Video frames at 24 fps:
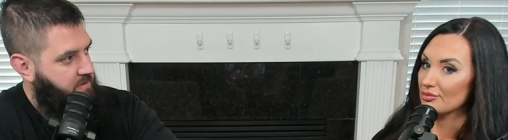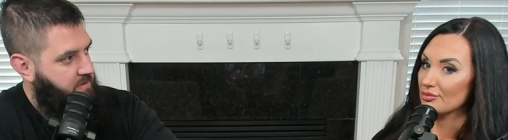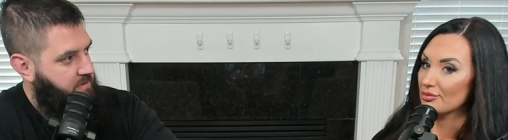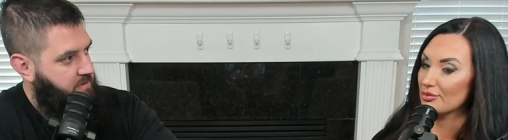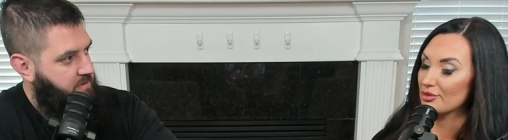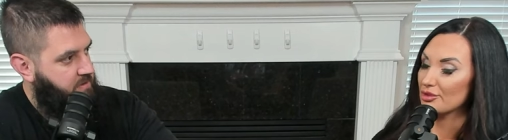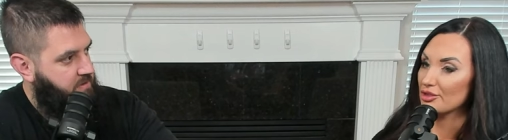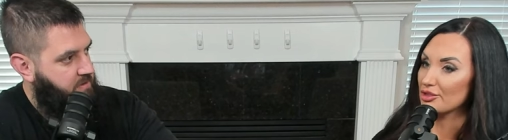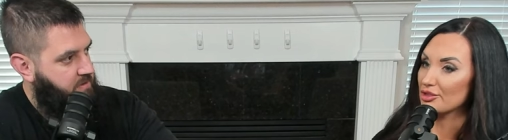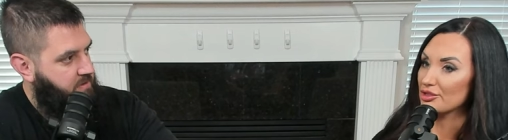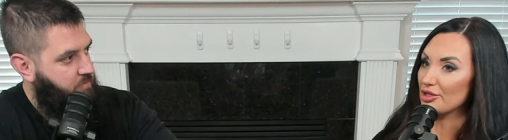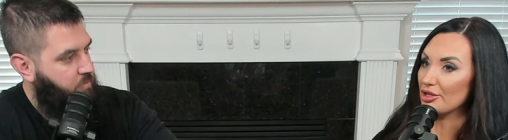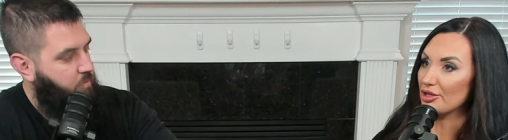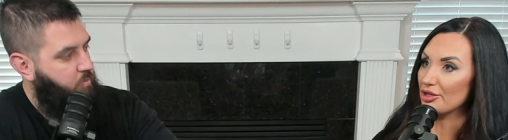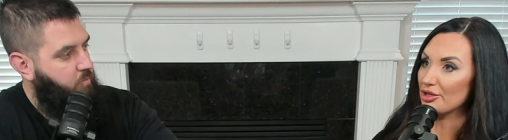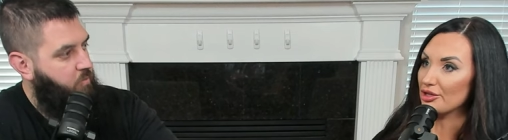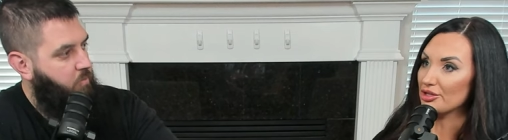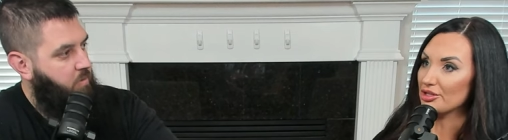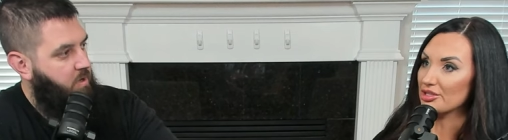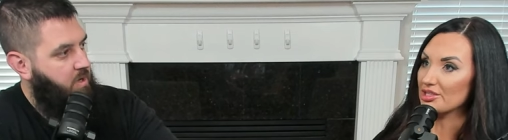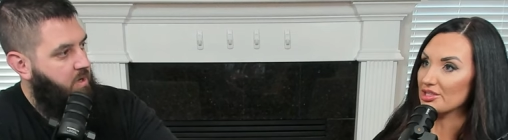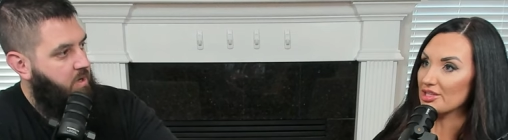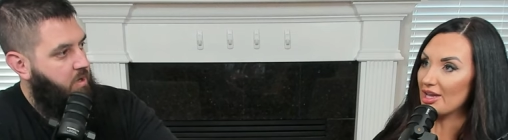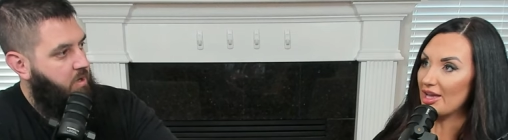Speaker 1: So you're
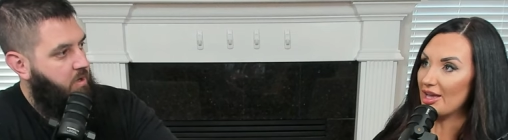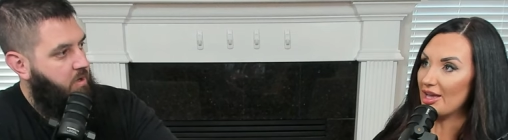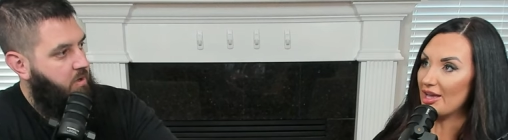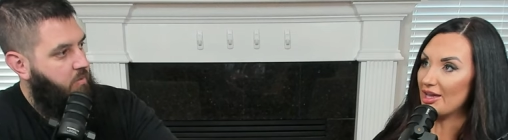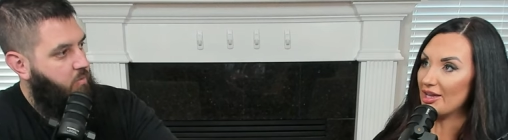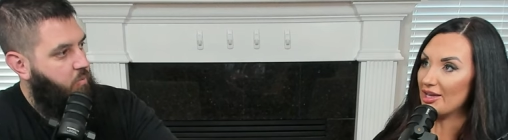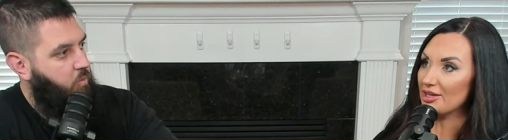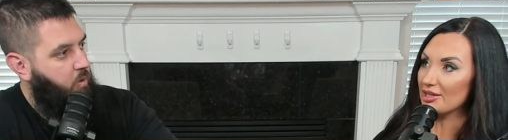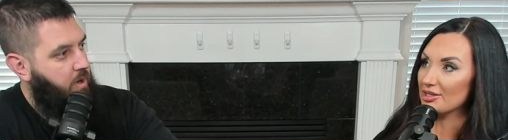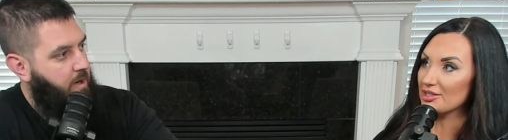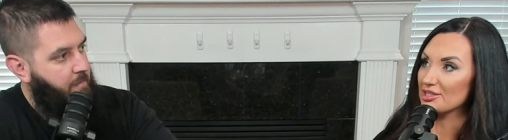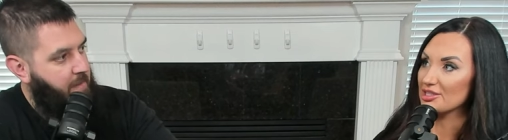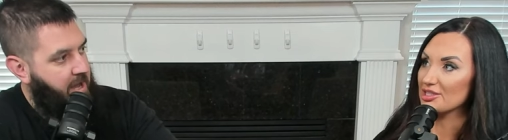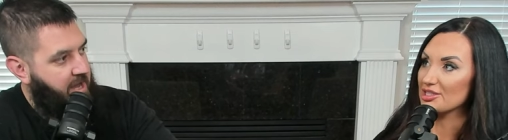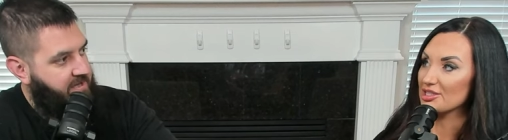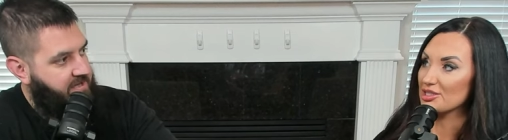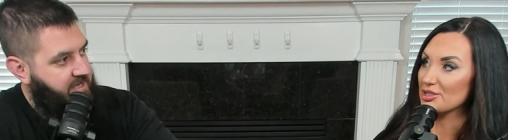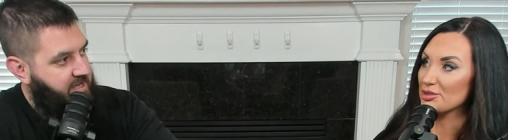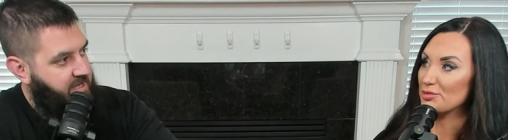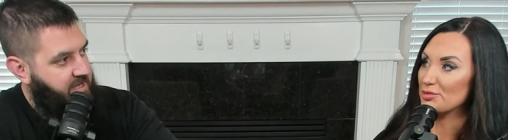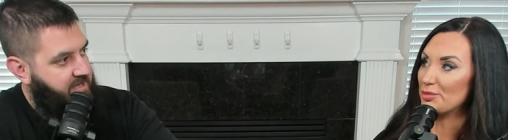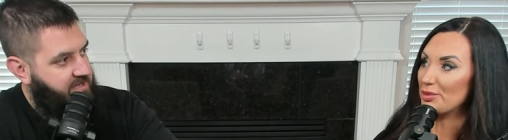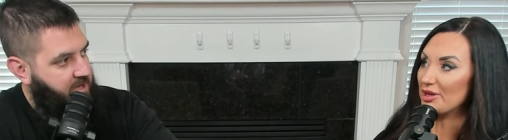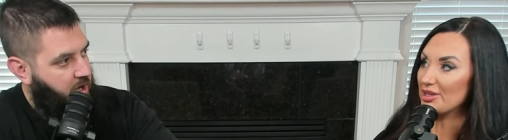saying what I'm
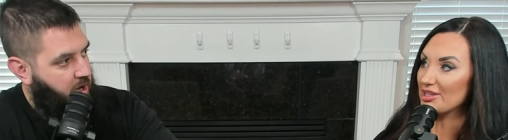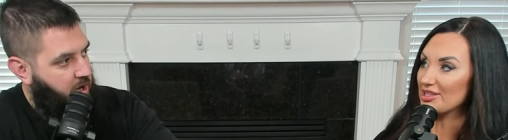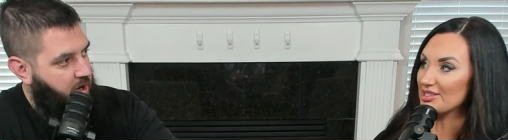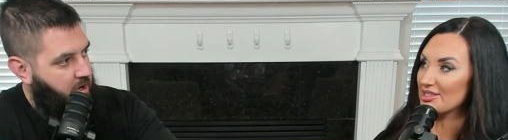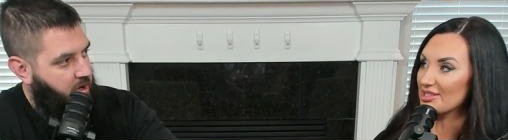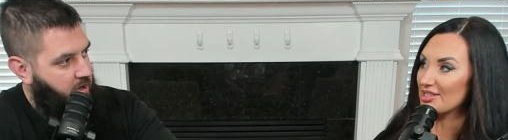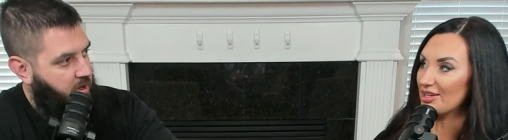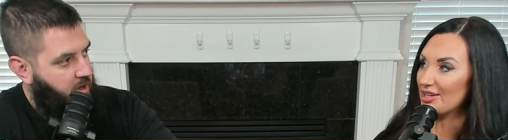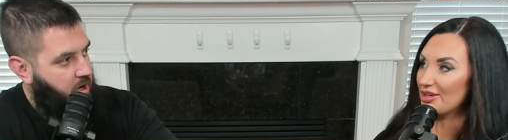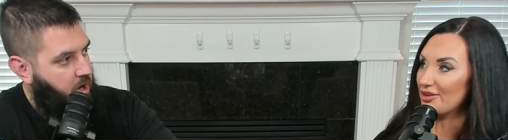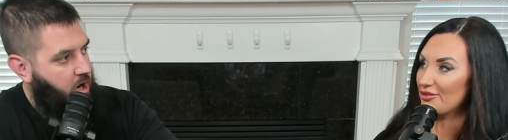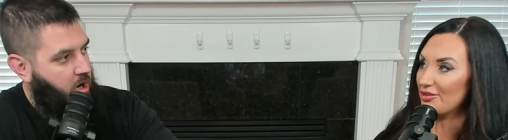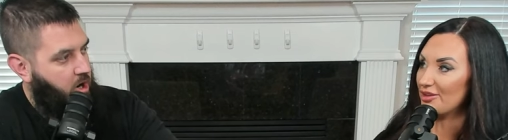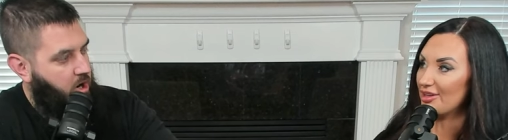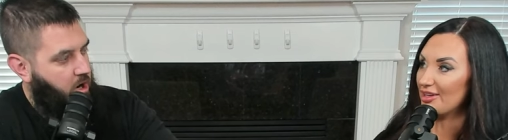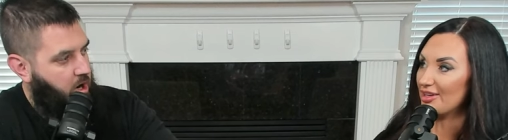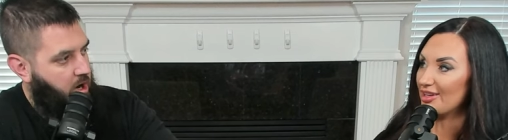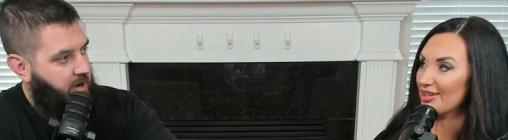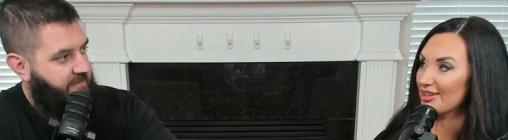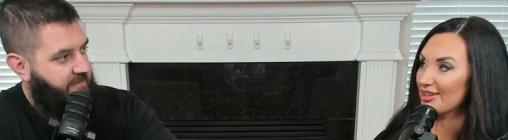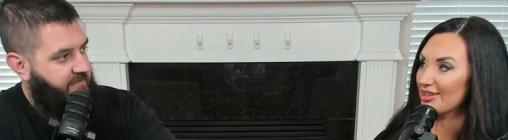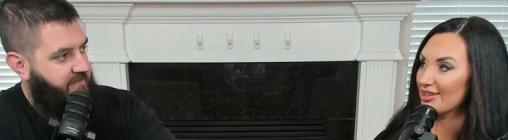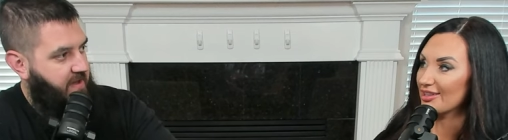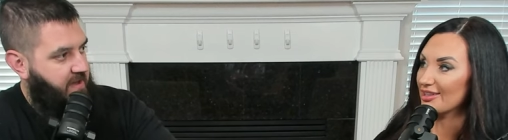asking specific. is are, are
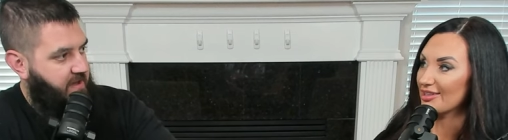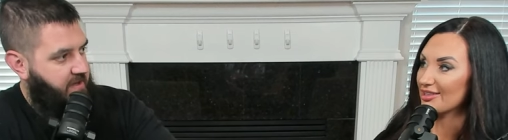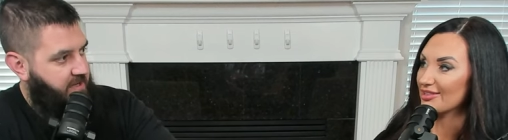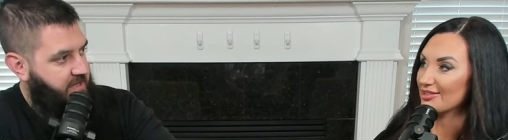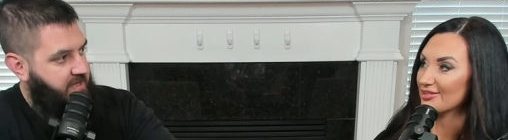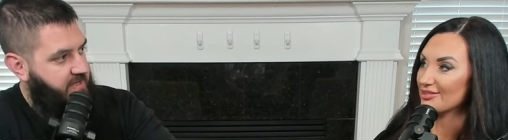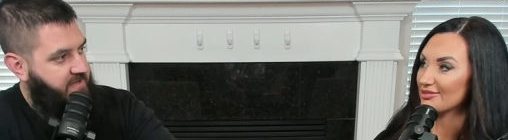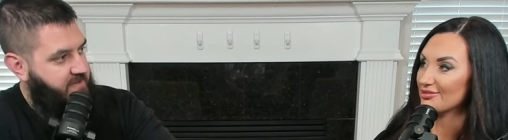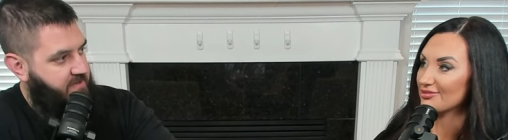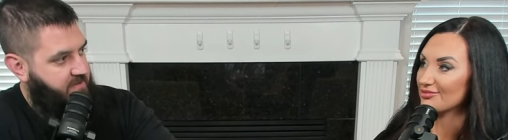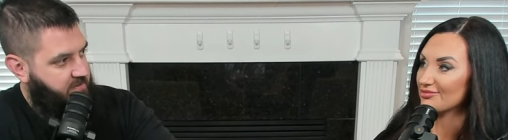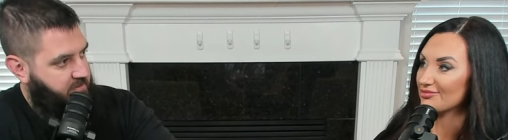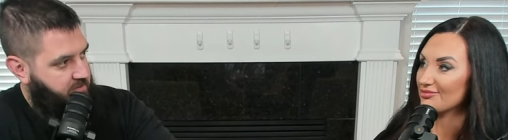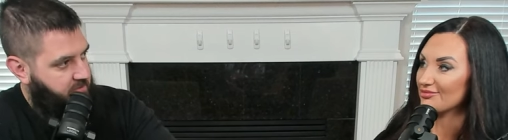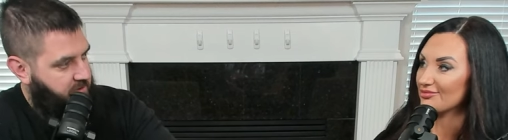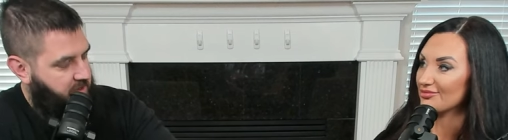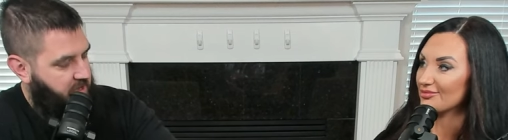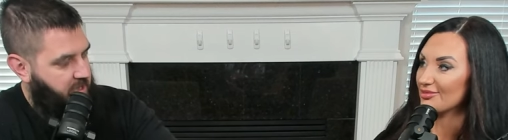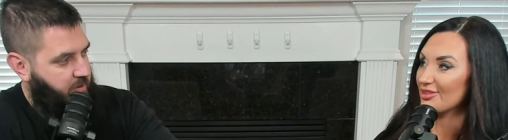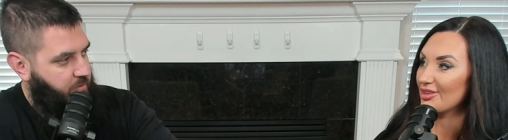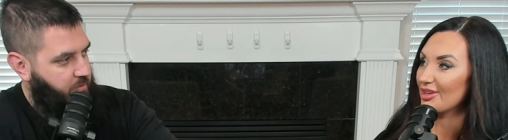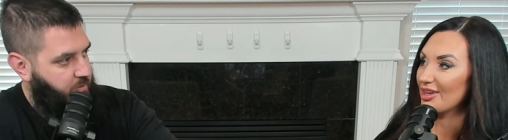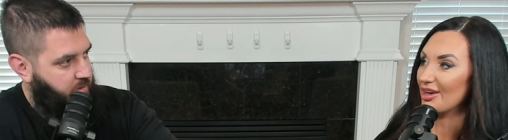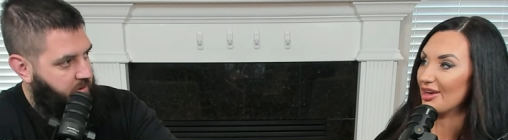all felonies
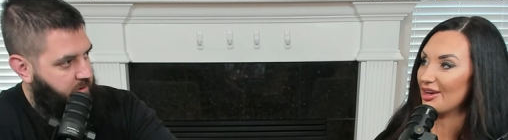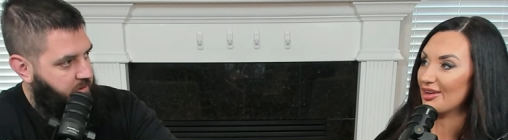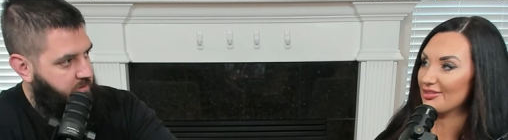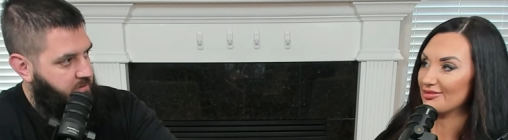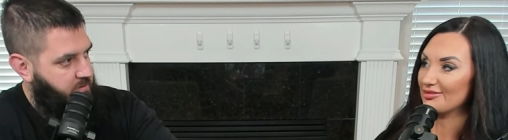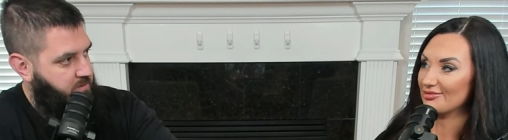equal. Yeah.